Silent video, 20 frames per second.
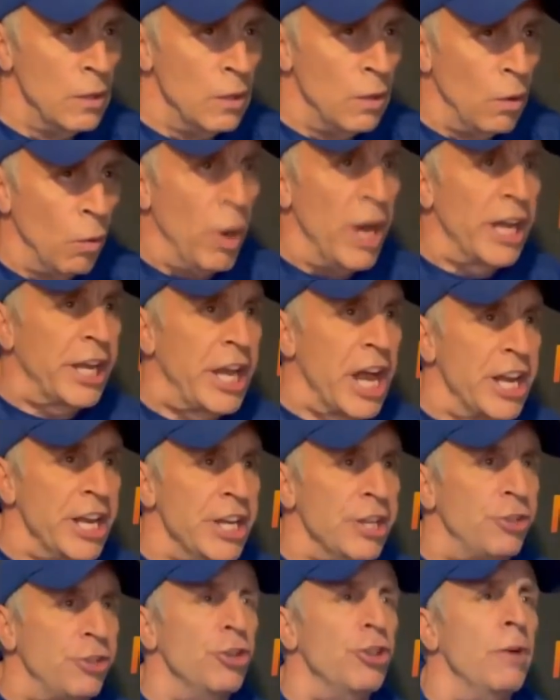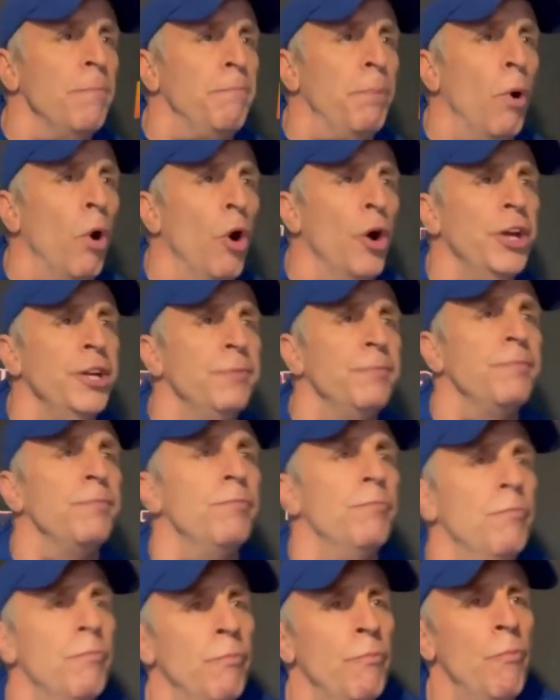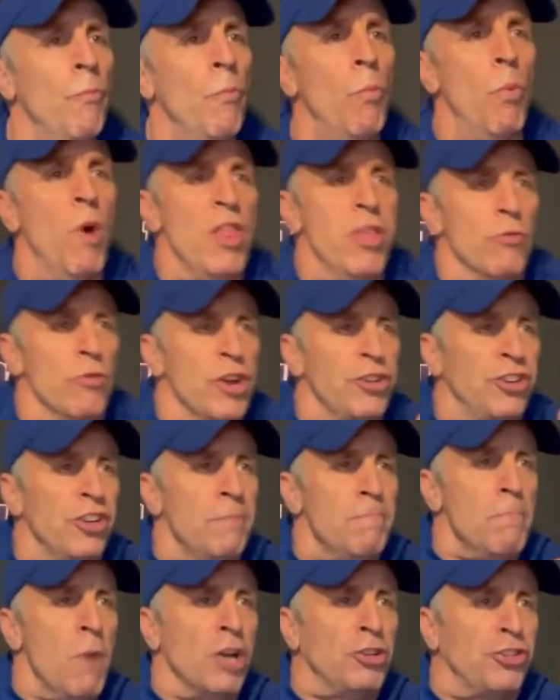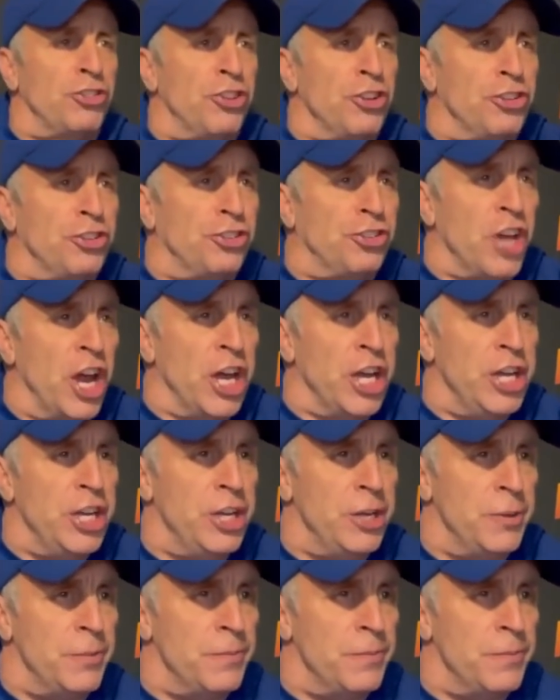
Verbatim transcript: We're getting to the point where there isn't much to say.